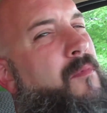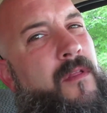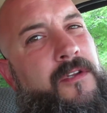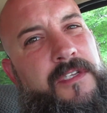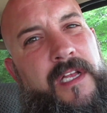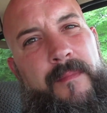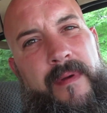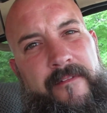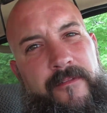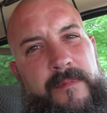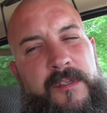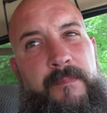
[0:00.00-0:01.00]
my brother just got
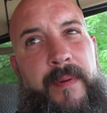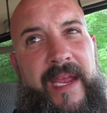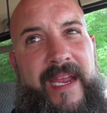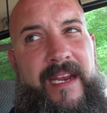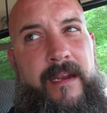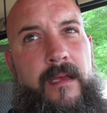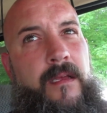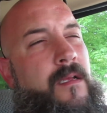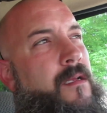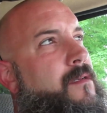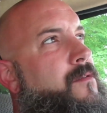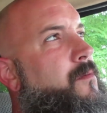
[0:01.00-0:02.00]
back from Spain.
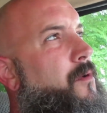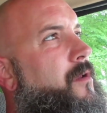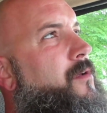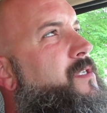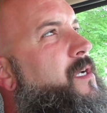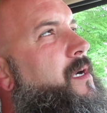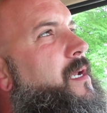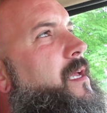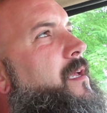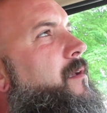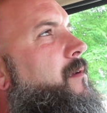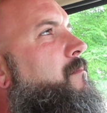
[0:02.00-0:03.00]
So we're going to go say hi to
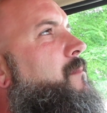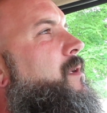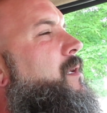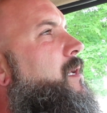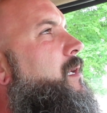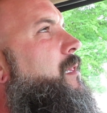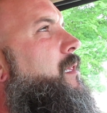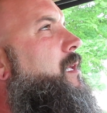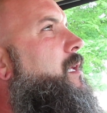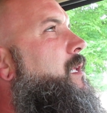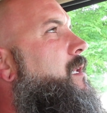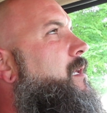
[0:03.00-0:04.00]
him and
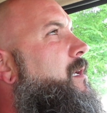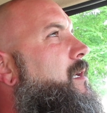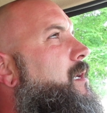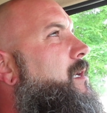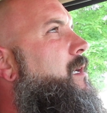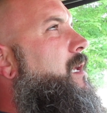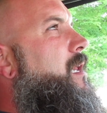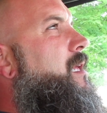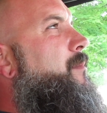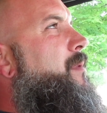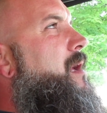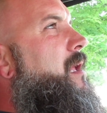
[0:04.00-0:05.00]
then uh, I gotta
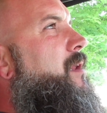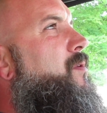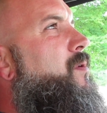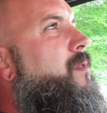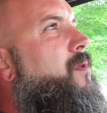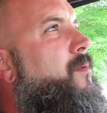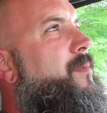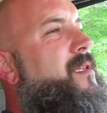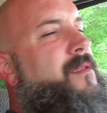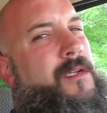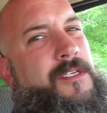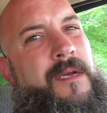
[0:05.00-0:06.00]
come back and do a little bit
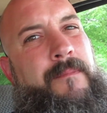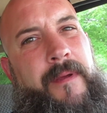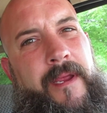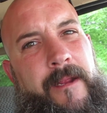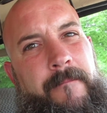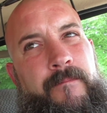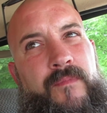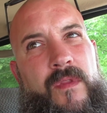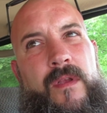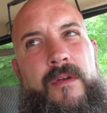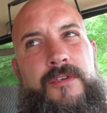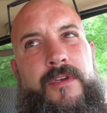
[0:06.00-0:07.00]
of touch-up paint.
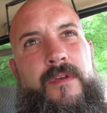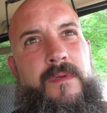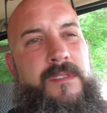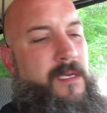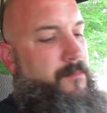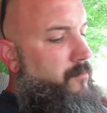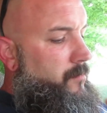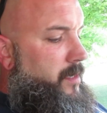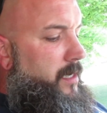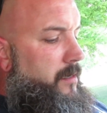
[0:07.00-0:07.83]
I'll show you what's up right